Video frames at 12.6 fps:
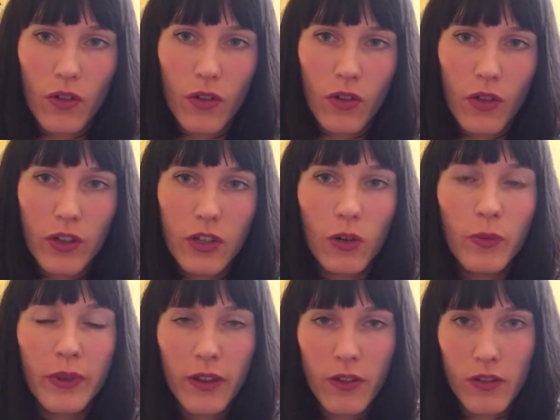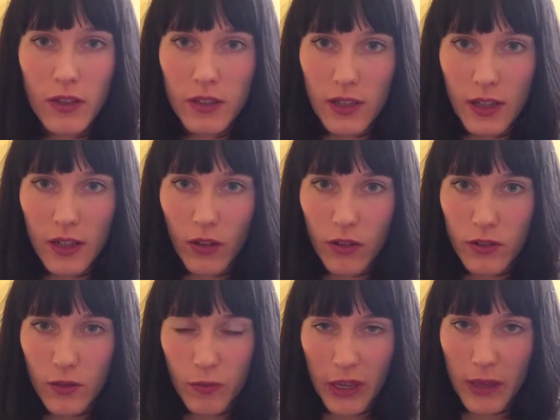she told me that she'd seen
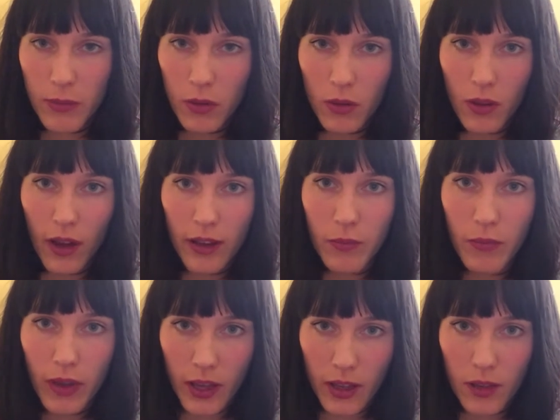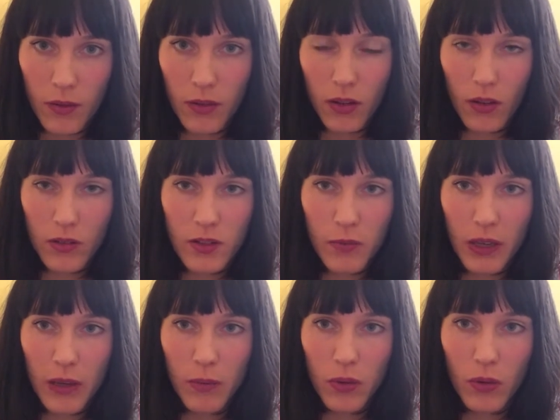lots of people like me, lots of
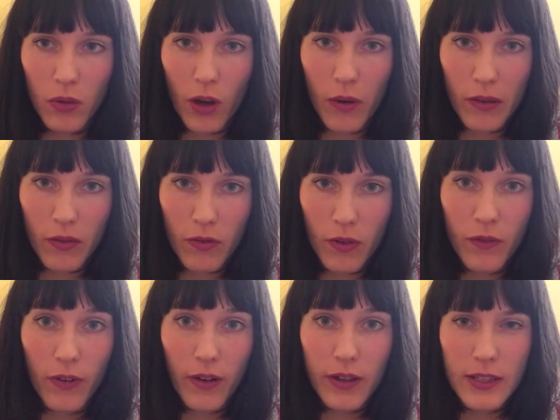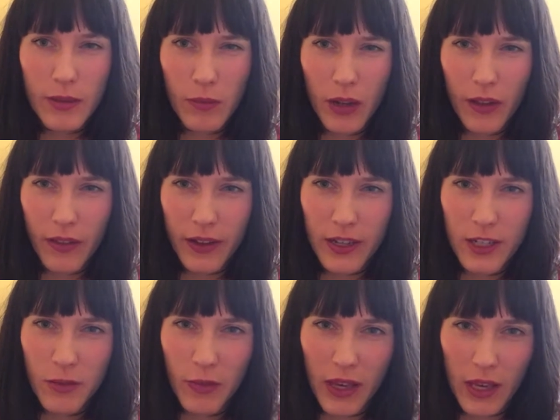people going through a very similar thing
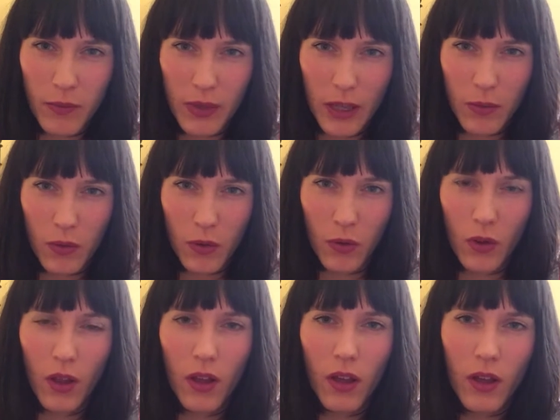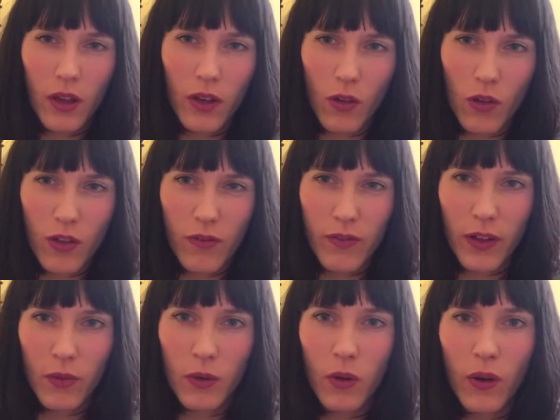to me, and people who she
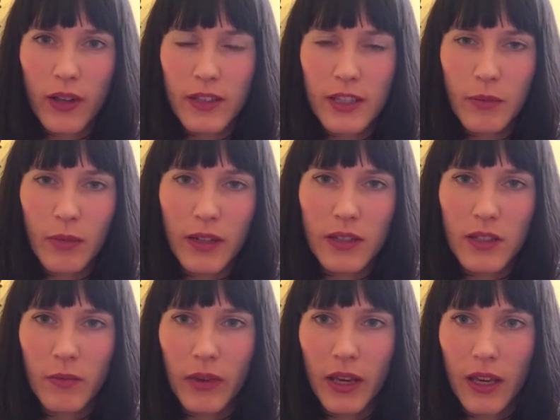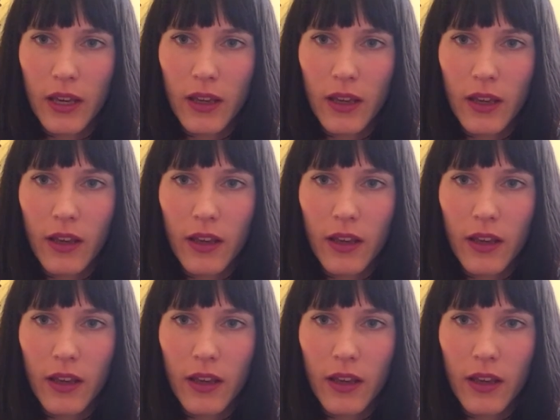felt were quite similar to me